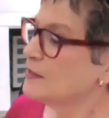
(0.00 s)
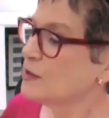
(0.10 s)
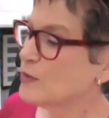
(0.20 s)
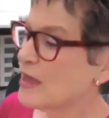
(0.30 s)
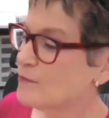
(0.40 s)

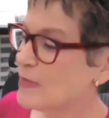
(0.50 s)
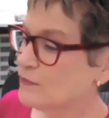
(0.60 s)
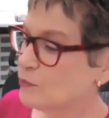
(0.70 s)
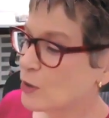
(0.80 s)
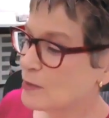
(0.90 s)
Then we have
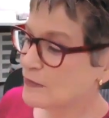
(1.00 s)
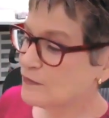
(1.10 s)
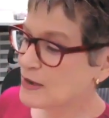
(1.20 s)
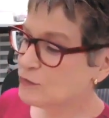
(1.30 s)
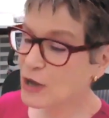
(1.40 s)
my one of my
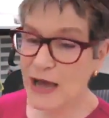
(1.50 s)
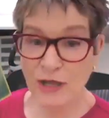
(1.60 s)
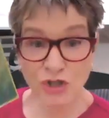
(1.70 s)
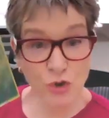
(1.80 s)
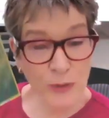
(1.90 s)
favorite
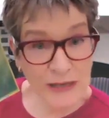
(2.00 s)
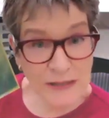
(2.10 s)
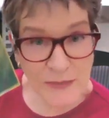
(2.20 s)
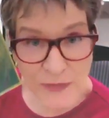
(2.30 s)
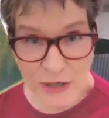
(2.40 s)
guys who
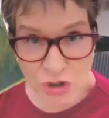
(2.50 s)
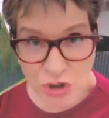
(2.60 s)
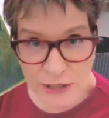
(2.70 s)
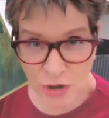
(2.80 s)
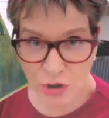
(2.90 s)
is a
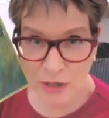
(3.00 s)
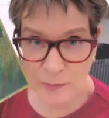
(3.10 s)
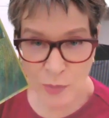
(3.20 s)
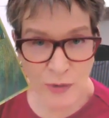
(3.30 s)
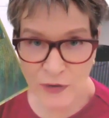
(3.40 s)

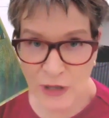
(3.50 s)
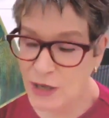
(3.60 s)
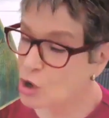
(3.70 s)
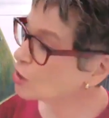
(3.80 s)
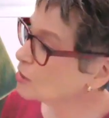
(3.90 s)
vegetarian,
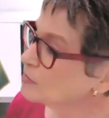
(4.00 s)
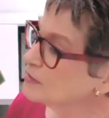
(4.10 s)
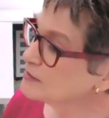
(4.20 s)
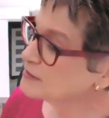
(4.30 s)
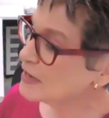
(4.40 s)
perfectly
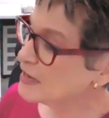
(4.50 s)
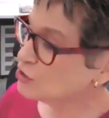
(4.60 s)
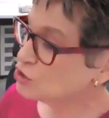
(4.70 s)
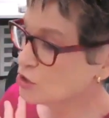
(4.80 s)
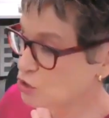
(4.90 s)
harmless
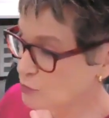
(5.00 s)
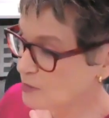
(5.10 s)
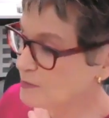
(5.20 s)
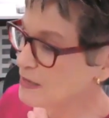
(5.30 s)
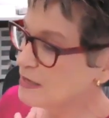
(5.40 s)
to human